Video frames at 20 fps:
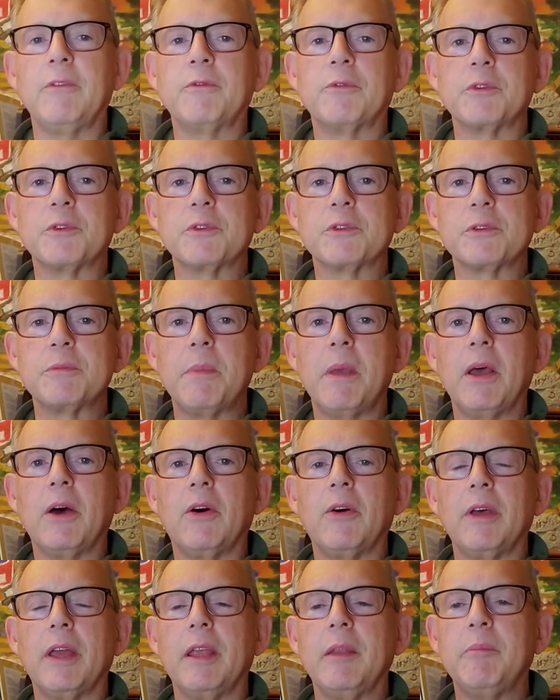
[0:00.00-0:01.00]
for
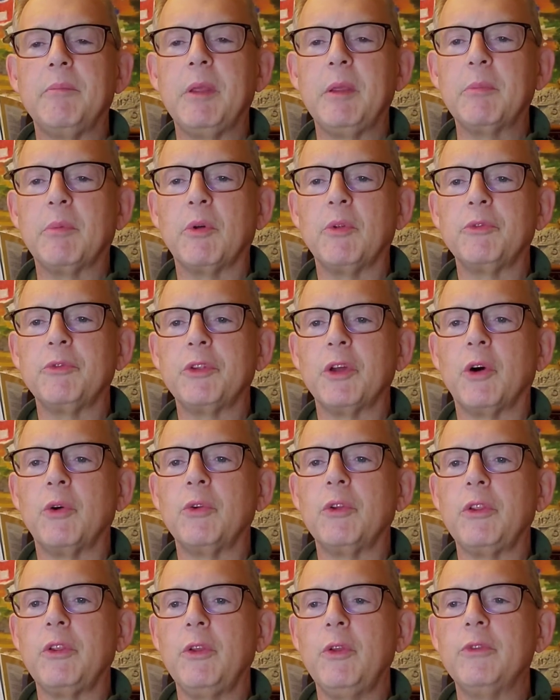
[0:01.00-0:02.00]
smell, and people
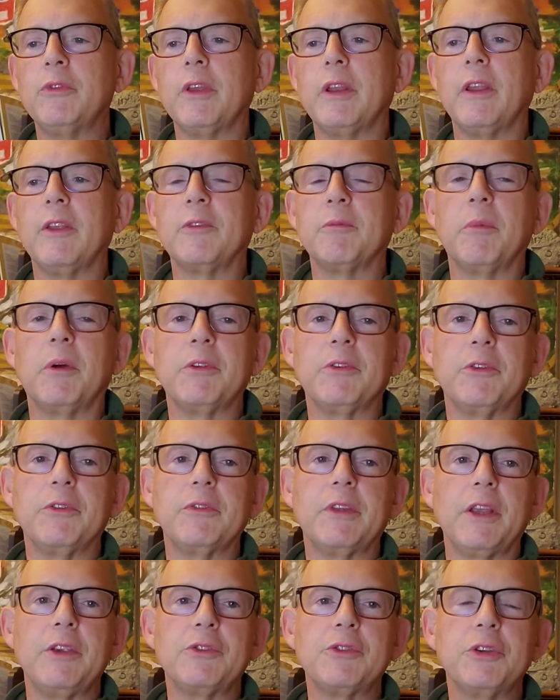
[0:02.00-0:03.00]
don't use it as much as
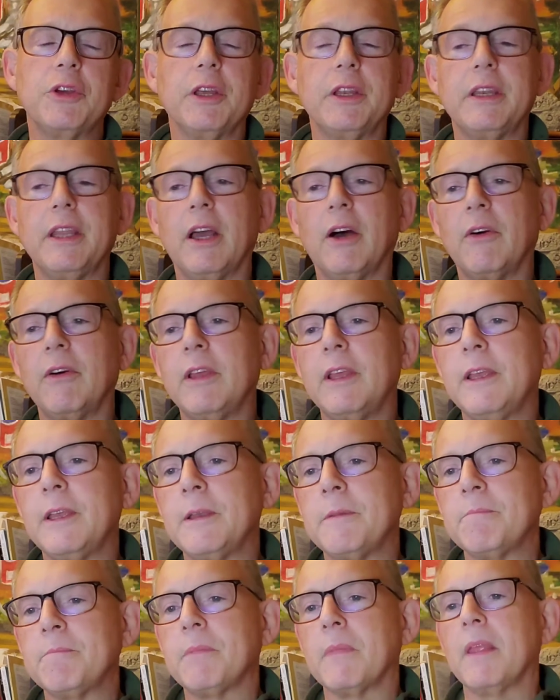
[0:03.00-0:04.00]
they should. Now,
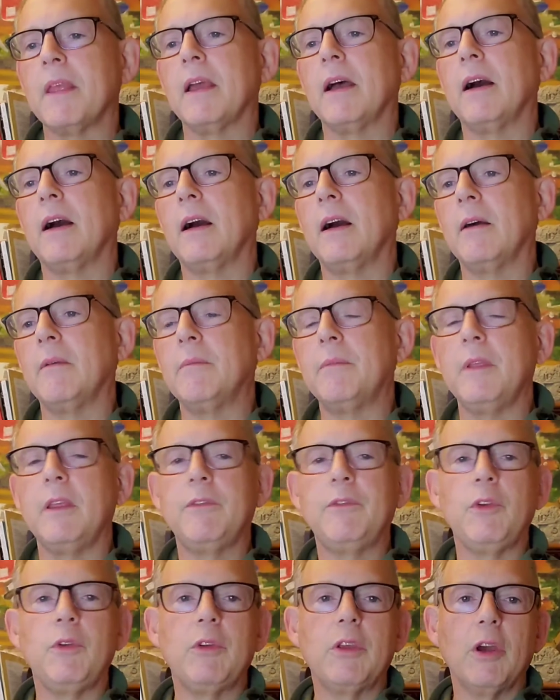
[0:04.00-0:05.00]

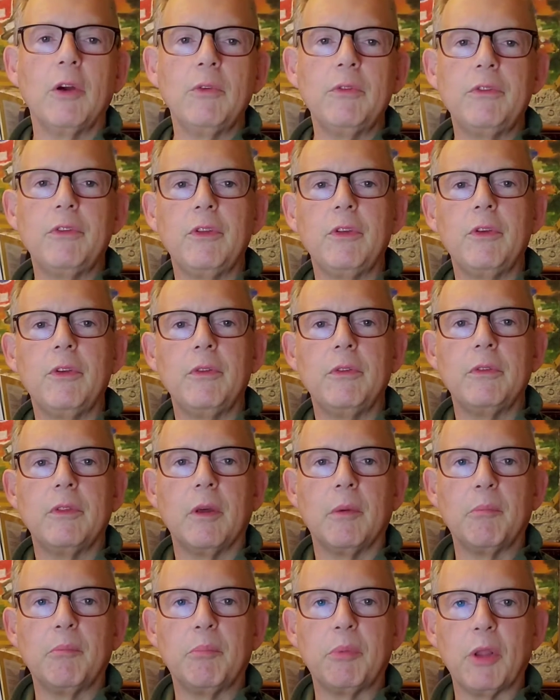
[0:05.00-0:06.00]
if you go to
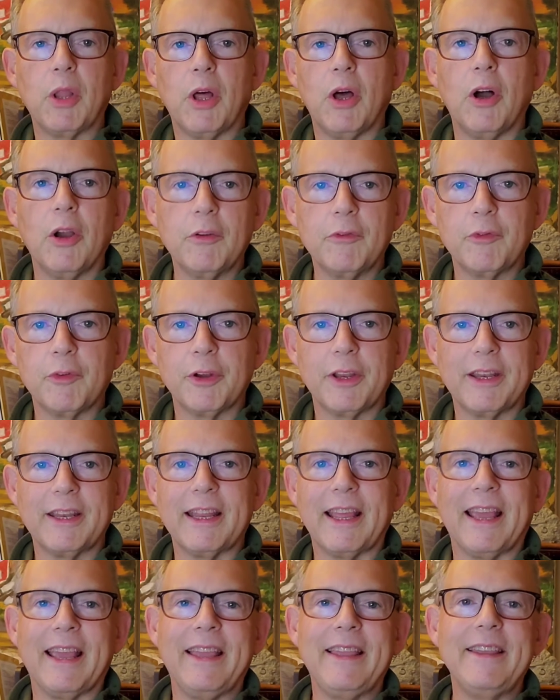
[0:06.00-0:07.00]
the blog for
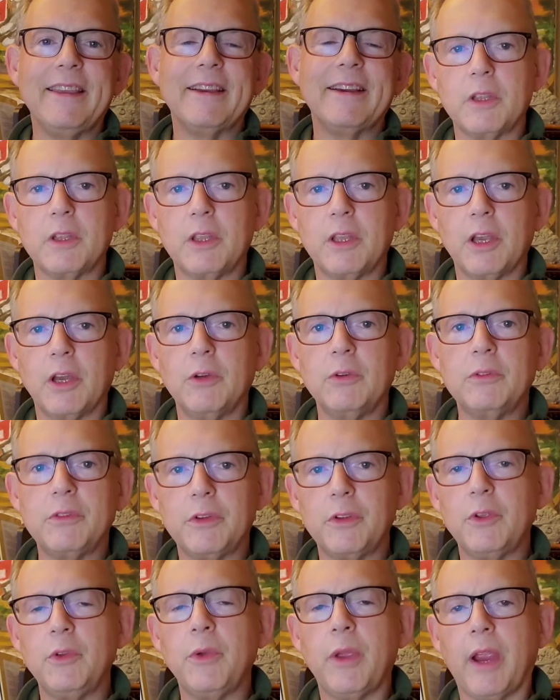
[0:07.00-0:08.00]
today, go
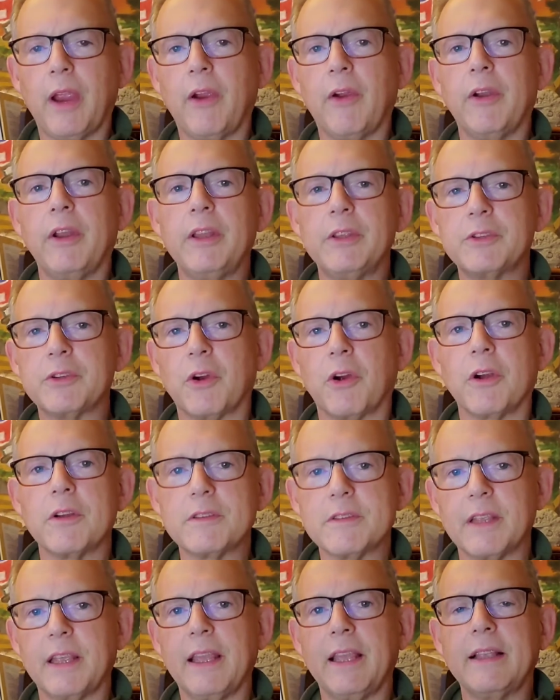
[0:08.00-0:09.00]
to
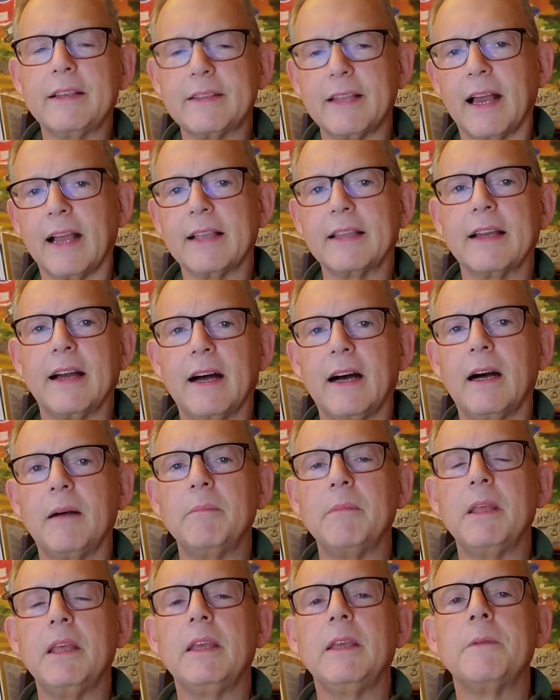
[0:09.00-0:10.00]

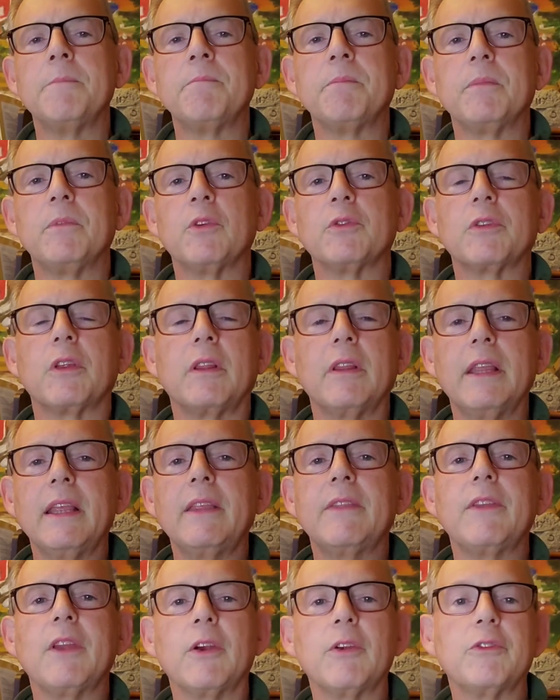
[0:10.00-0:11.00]
heritageartsinc.com. There's a
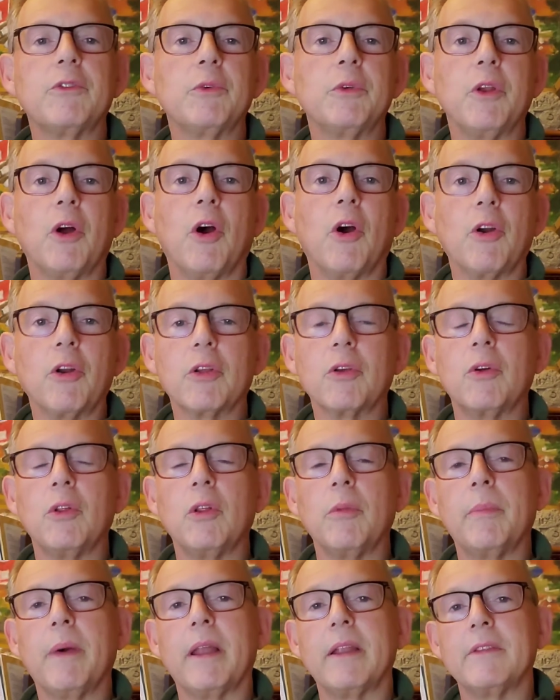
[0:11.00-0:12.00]
link there to an article
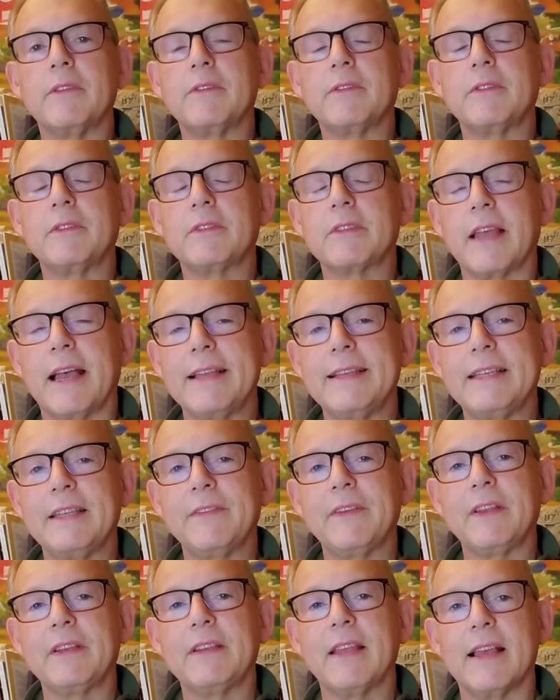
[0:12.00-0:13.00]
about a
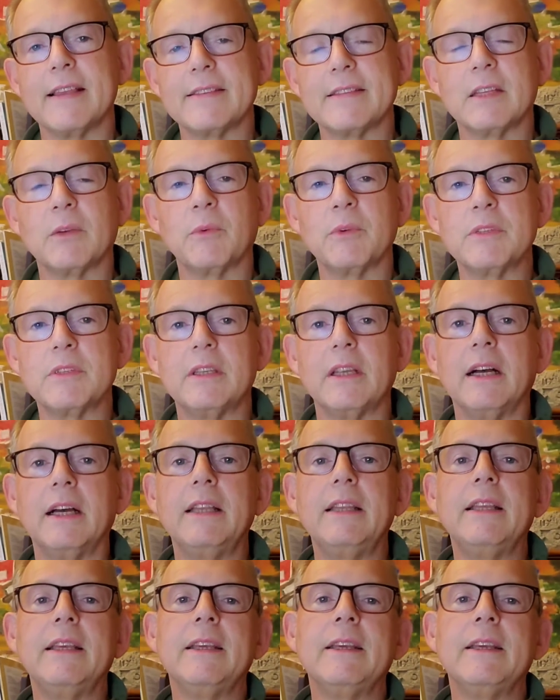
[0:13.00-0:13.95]
scientific test that was done